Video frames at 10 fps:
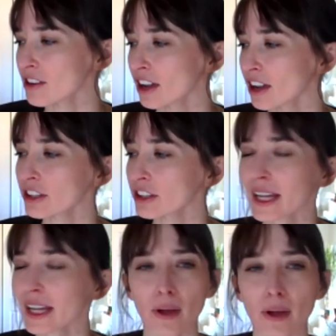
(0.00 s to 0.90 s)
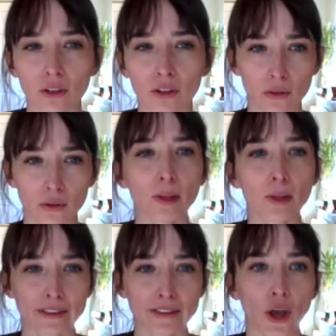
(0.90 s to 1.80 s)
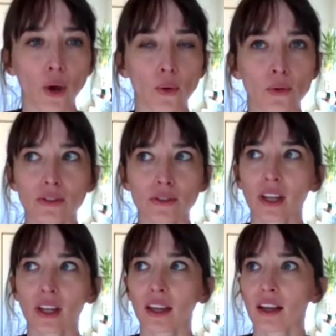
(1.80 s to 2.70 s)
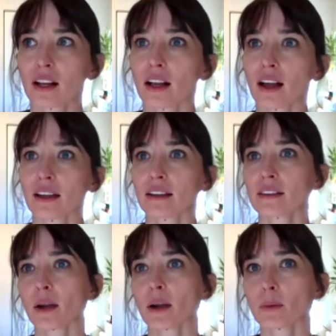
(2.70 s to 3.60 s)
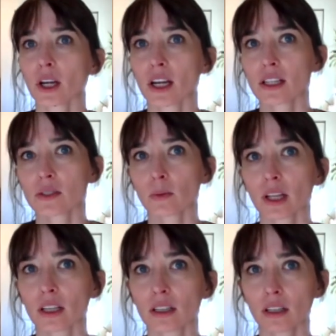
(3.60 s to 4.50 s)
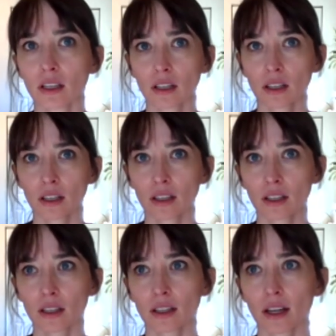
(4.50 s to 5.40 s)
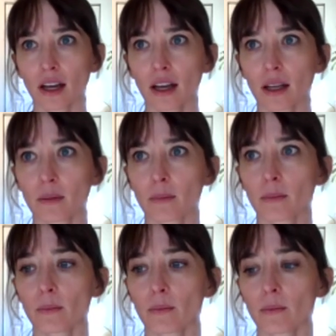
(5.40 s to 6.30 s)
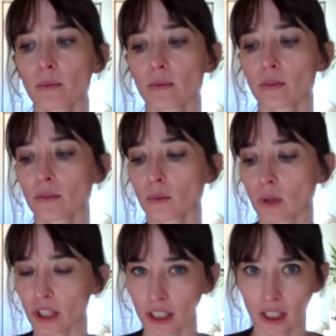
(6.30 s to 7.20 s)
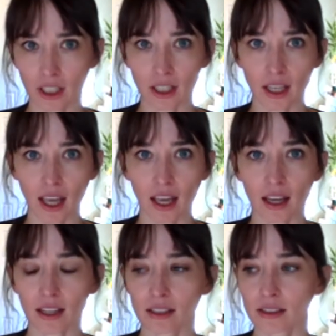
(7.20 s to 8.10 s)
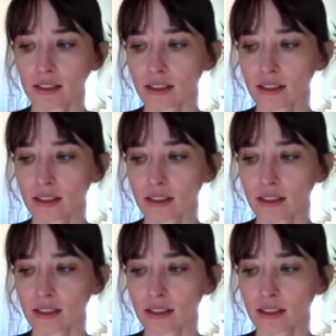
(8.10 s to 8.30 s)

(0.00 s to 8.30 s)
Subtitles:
feel like I'll go through plateaus. Like there are periods when I'm working and